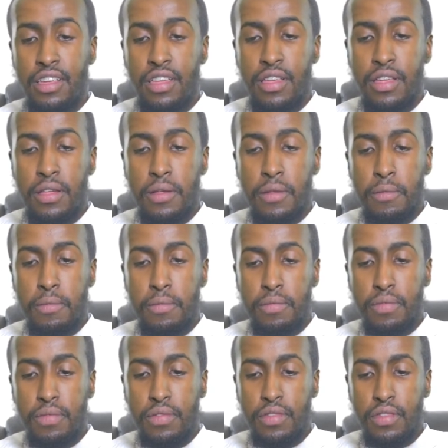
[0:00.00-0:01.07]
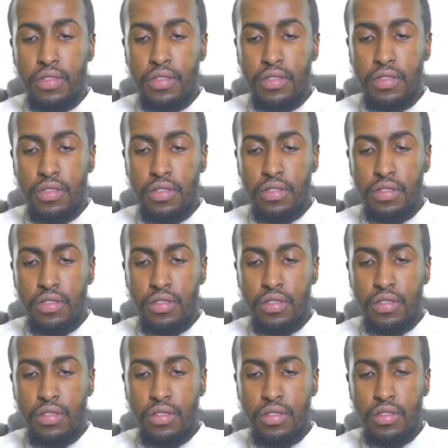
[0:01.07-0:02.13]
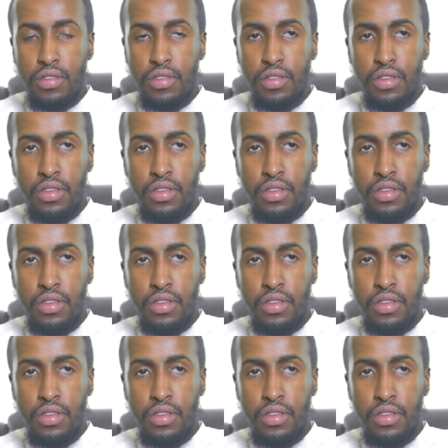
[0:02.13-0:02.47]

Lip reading: [no speech]